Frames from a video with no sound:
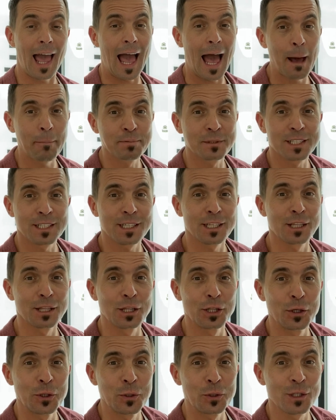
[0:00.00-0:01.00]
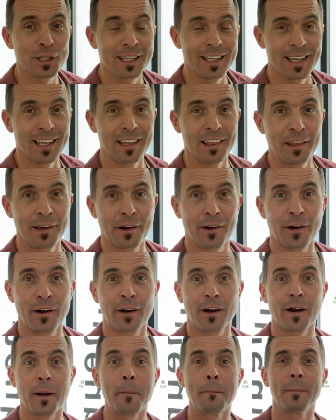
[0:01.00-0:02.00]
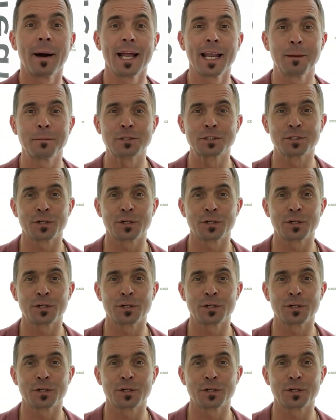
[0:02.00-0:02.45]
Absolutely, there are. My name is